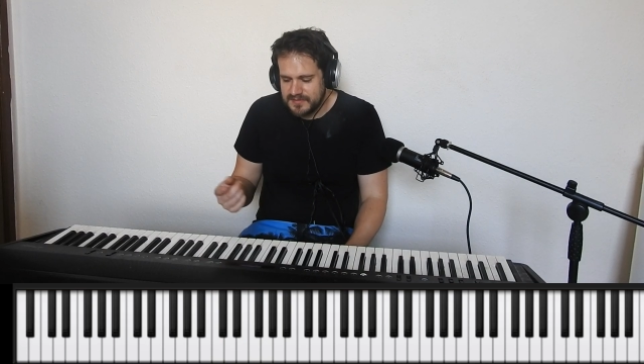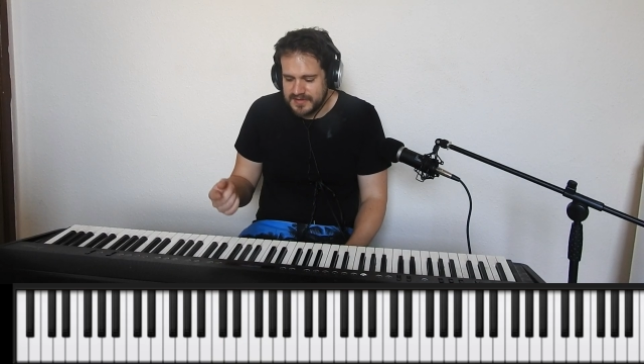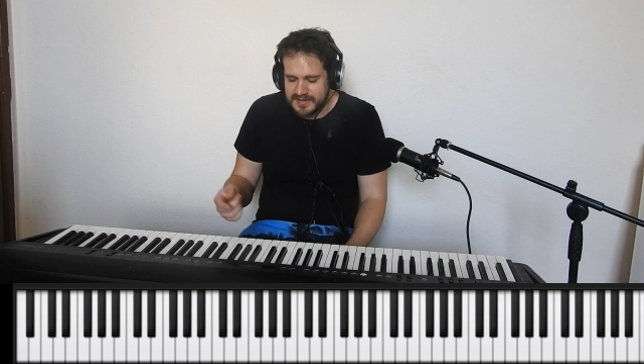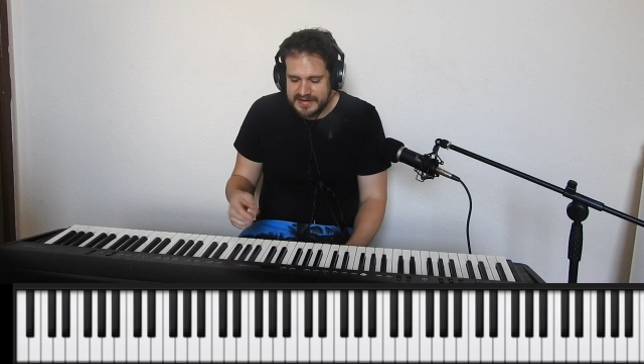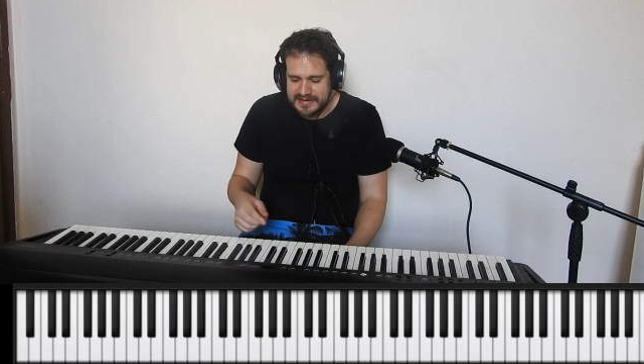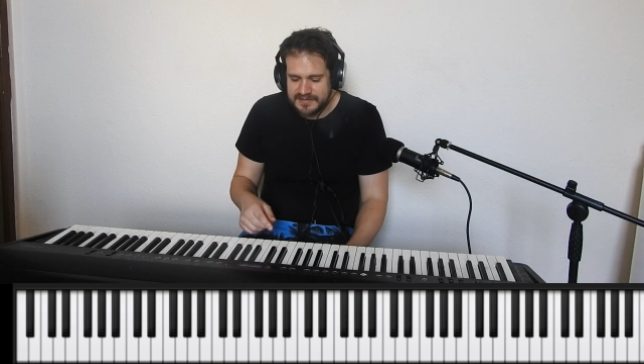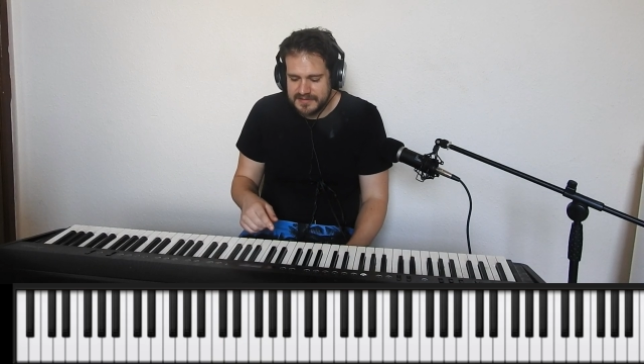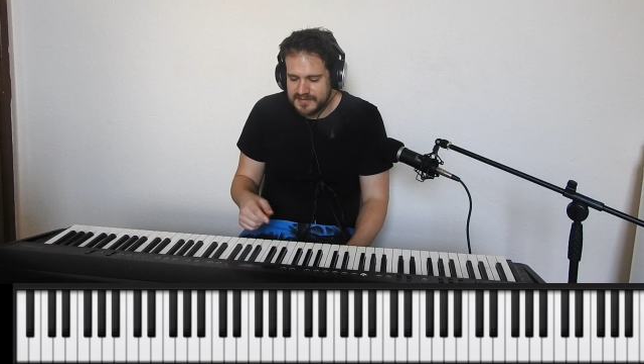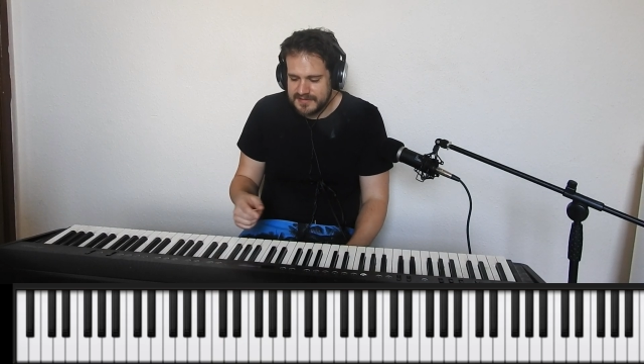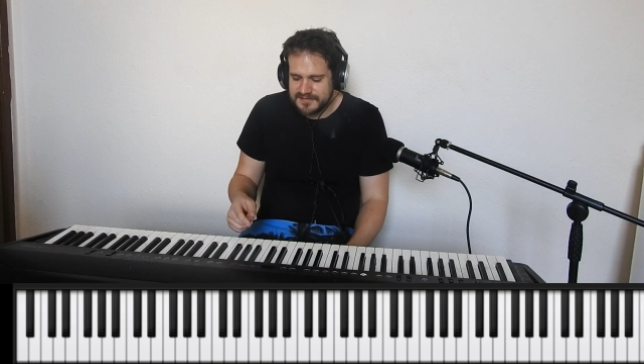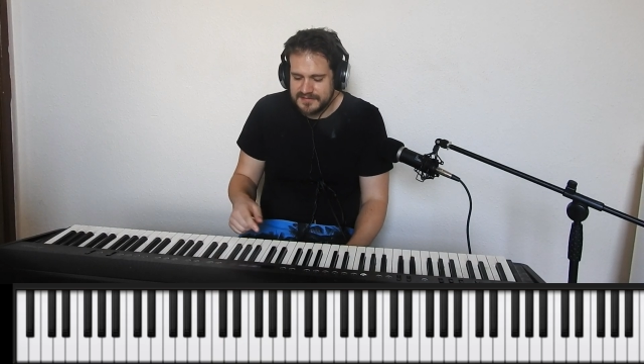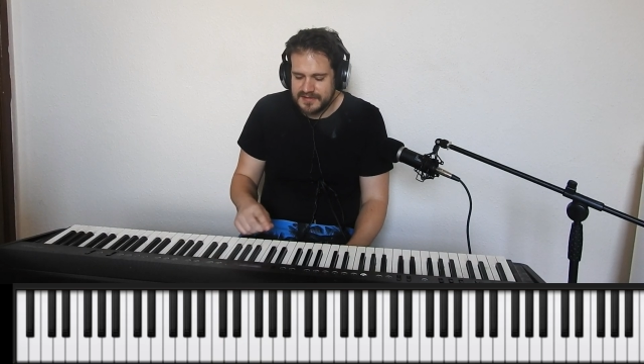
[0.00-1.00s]
but now I'm
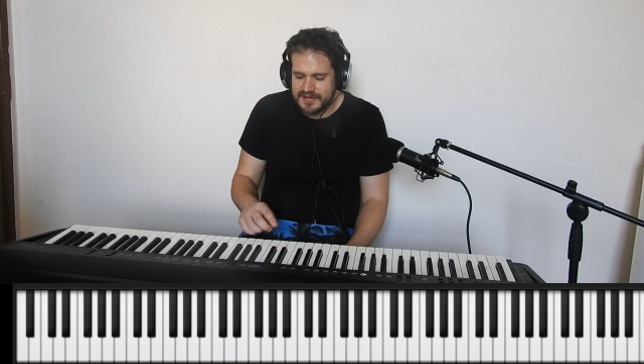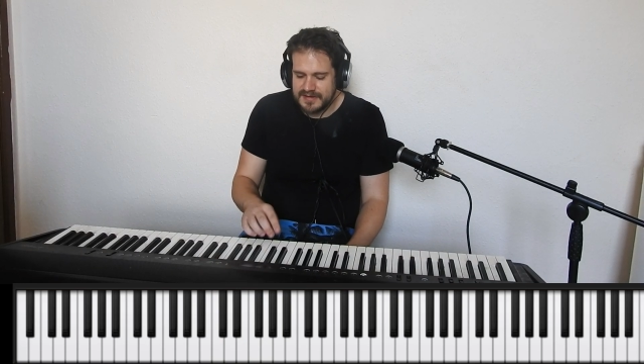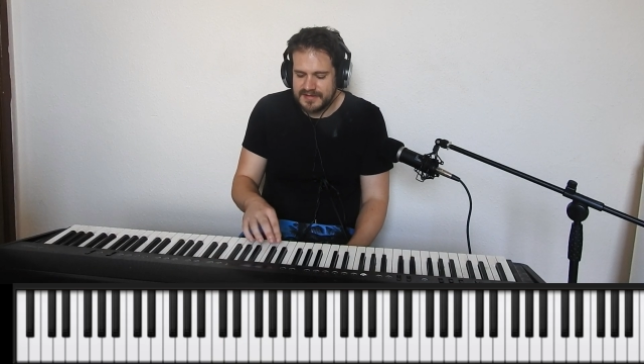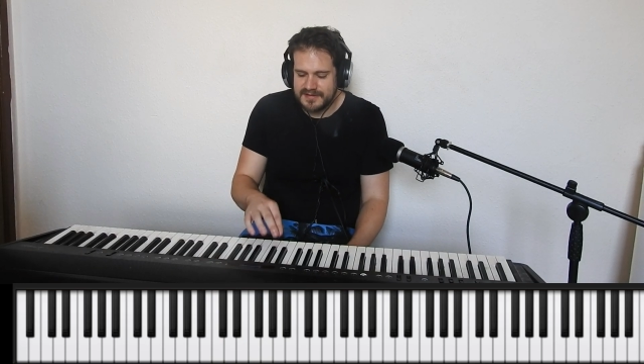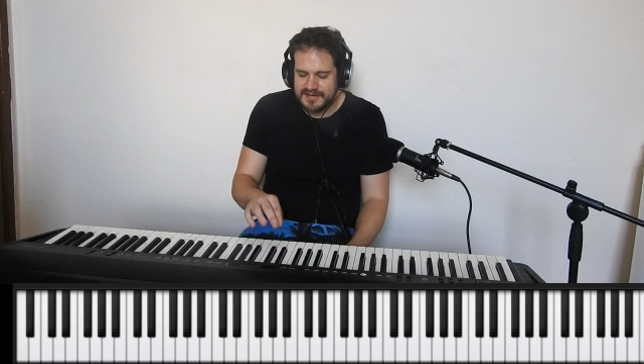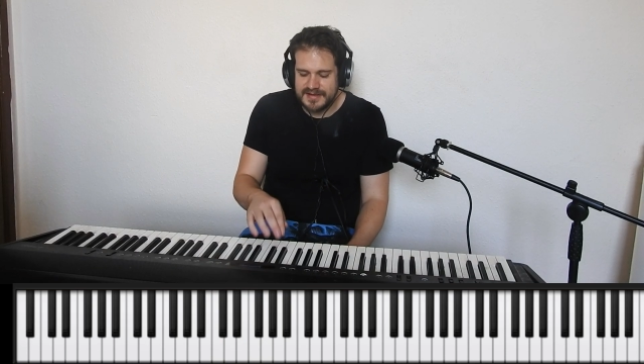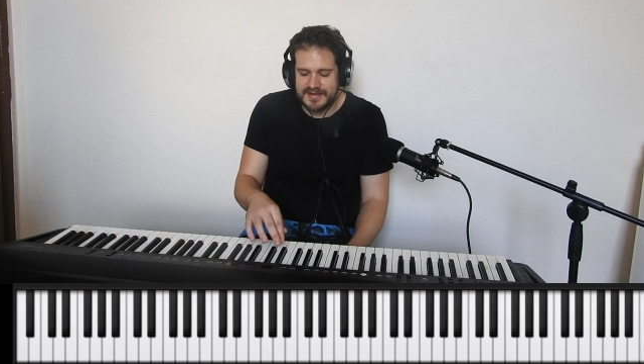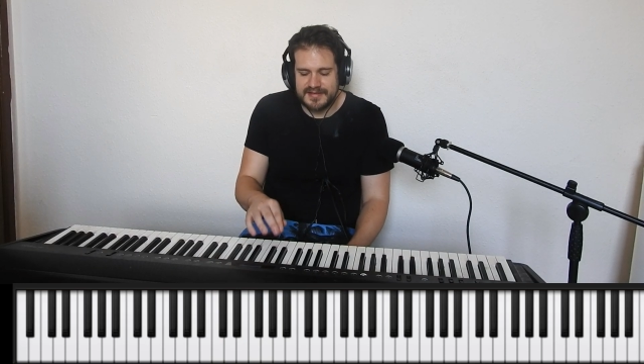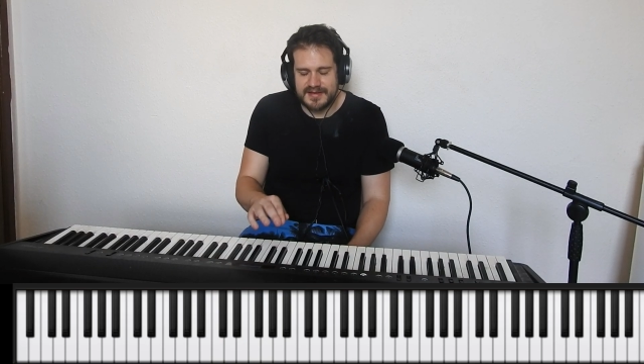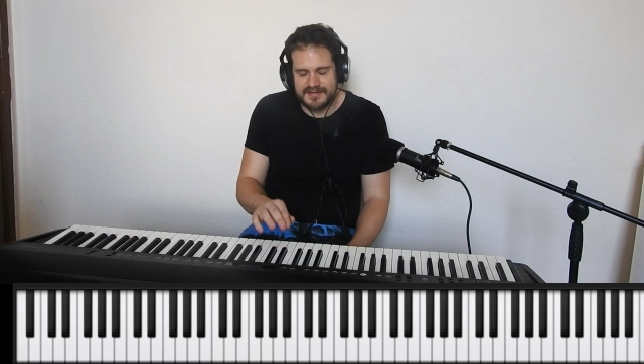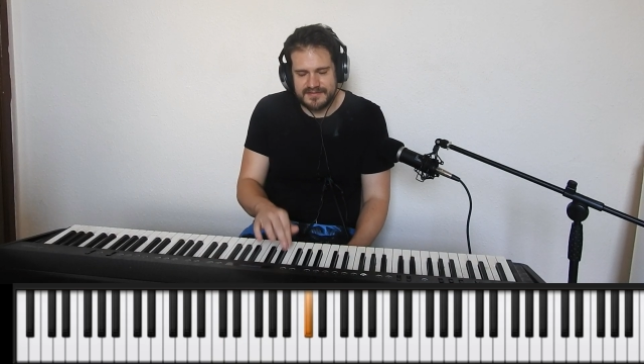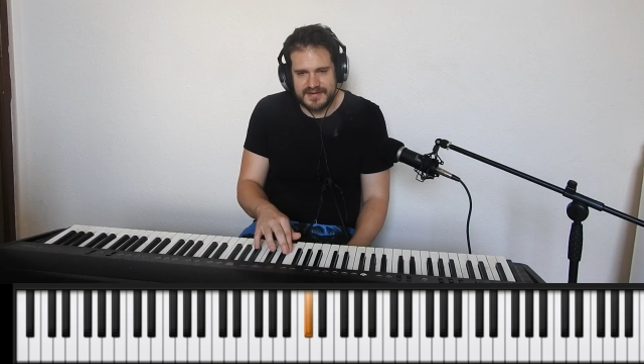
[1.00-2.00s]
going to try and hit that